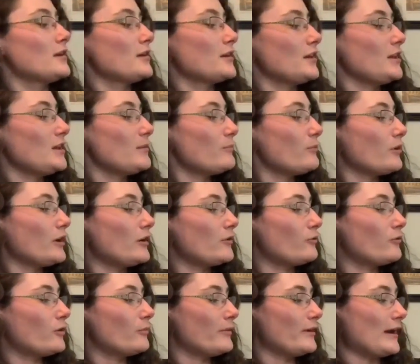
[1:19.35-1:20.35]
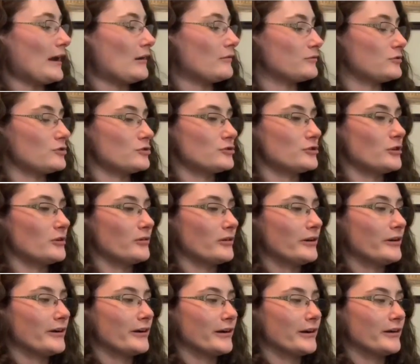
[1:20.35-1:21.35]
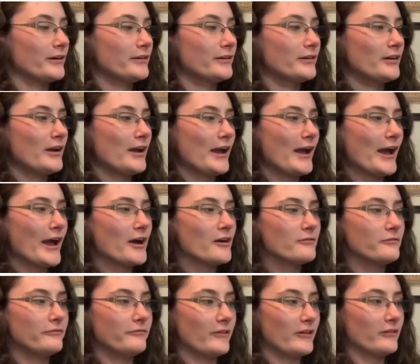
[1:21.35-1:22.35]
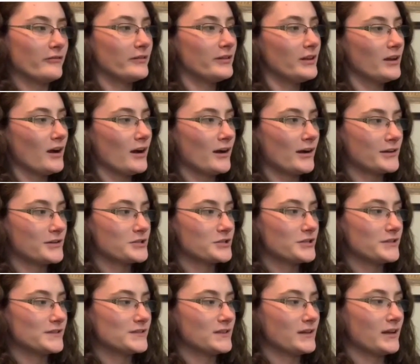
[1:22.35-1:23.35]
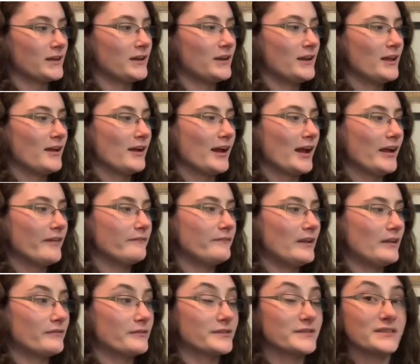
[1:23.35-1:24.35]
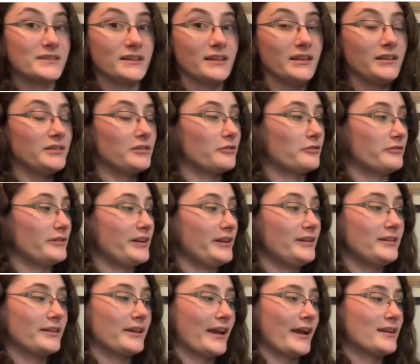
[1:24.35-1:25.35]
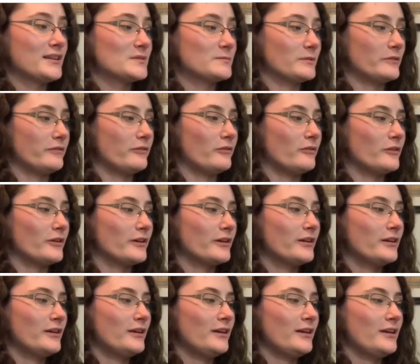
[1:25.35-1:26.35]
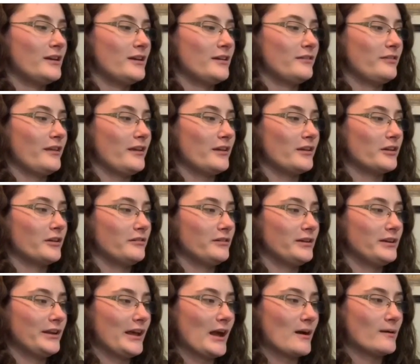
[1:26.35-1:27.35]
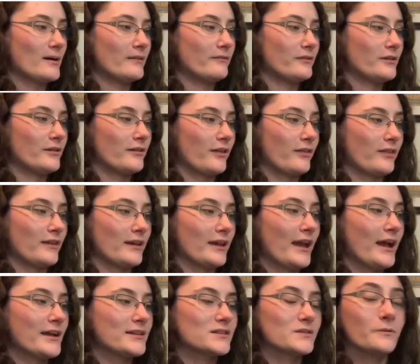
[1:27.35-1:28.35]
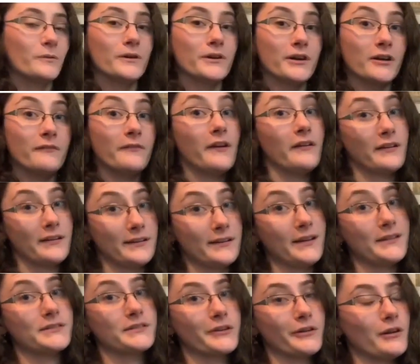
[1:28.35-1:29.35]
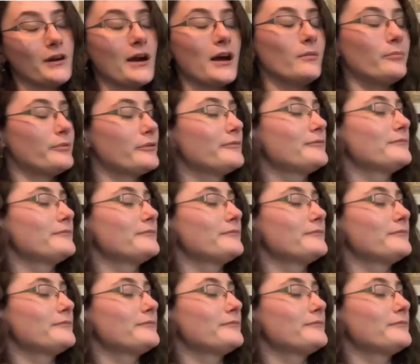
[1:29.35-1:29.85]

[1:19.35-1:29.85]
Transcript: He brought Norma out to show her. "How very odd," she said. "I've never seen green cats before." They agreed, however, that the cats were a very nice crop.